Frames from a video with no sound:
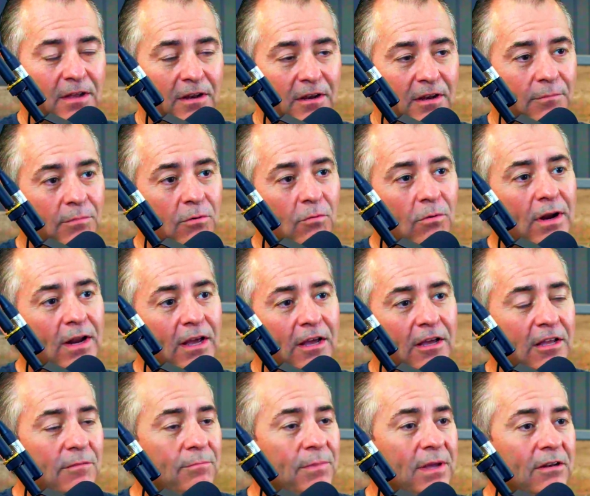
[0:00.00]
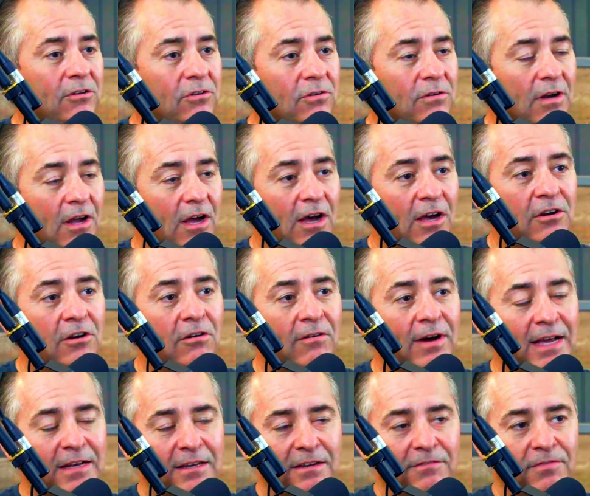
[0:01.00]
number one, it could be to an
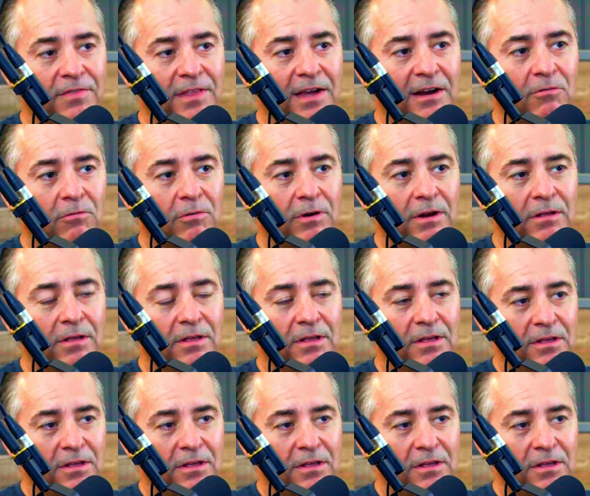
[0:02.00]
underactive thyroid.